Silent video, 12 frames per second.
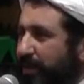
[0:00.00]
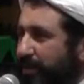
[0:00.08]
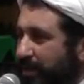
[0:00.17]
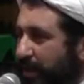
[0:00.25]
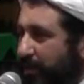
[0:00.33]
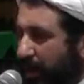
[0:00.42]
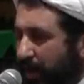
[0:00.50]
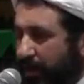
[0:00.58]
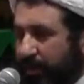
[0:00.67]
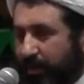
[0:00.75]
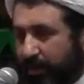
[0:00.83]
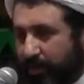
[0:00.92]

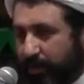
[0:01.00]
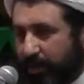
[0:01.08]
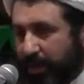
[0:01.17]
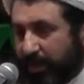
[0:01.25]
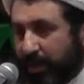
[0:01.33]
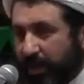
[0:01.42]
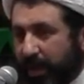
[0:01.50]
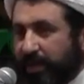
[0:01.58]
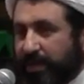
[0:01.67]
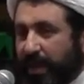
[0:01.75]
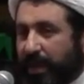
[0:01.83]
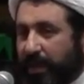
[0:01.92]
similar to the zikr
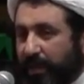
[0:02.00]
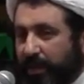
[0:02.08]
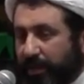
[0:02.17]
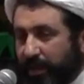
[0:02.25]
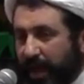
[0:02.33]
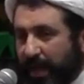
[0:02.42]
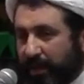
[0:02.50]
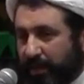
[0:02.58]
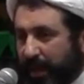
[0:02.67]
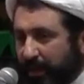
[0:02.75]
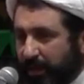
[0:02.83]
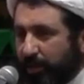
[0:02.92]
exactly.
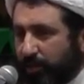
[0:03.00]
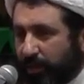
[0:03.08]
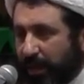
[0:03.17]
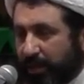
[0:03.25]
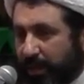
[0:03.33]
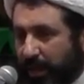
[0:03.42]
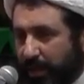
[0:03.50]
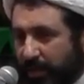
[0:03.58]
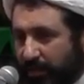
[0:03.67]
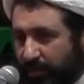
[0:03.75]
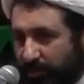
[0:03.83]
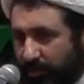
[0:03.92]
At least you can say
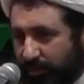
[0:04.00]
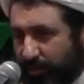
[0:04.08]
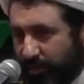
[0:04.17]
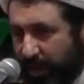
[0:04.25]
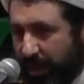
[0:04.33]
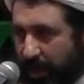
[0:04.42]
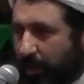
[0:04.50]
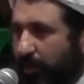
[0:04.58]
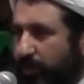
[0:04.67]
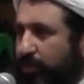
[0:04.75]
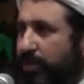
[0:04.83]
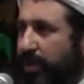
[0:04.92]
it's very
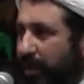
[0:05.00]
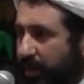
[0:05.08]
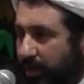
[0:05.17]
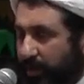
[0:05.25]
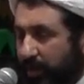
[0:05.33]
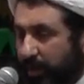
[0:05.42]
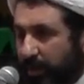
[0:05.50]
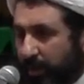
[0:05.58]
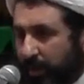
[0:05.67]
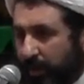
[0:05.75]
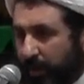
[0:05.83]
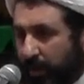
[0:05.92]
close to zikr.
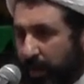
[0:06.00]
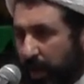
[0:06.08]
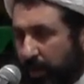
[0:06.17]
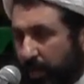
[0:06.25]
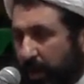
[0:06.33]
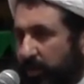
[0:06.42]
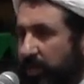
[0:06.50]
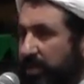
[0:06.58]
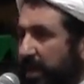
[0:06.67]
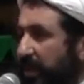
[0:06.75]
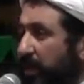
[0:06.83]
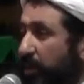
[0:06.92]
In my
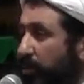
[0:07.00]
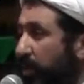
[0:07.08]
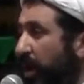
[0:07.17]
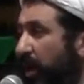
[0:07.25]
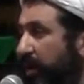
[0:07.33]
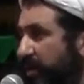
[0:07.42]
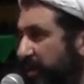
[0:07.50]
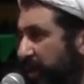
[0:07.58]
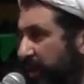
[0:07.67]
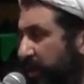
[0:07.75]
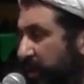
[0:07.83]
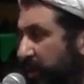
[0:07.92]
understanding, dua is
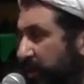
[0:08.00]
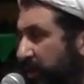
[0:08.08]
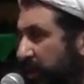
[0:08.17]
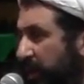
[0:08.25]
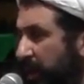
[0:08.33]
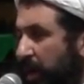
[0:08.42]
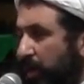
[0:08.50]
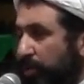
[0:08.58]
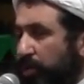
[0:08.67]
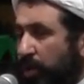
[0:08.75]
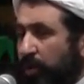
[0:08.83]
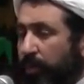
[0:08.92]
zikr.
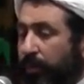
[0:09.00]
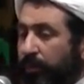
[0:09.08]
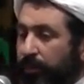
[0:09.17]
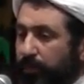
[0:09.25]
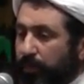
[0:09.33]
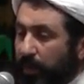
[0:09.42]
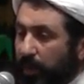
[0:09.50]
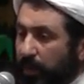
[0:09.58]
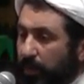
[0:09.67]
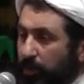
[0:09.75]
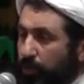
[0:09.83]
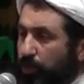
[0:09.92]
So,
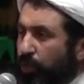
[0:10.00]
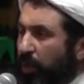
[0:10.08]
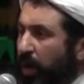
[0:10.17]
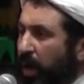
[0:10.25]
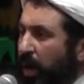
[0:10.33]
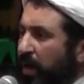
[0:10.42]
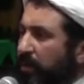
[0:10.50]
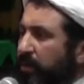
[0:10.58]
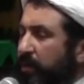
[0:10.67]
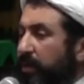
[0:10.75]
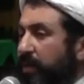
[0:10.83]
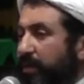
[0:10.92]

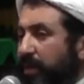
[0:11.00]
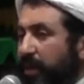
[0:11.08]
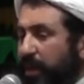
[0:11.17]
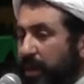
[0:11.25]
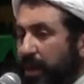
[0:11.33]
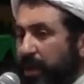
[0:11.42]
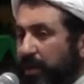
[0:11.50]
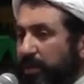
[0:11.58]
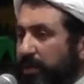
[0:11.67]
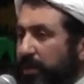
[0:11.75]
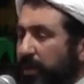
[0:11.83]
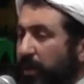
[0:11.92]
dua
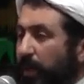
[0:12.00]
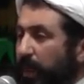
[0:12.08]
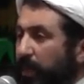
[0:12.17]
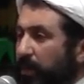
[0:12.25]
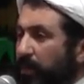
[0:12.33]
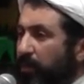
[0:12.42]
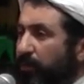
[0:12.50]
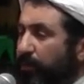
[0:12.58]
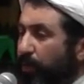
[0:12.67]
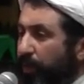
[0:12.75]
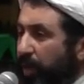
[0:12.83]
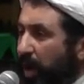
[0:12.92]
is
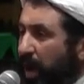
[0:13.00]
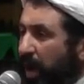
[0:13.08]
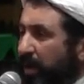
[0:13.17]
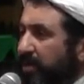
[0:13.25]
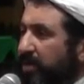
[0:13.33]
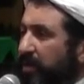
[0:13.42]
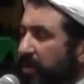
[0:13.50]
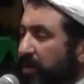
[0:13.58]
for us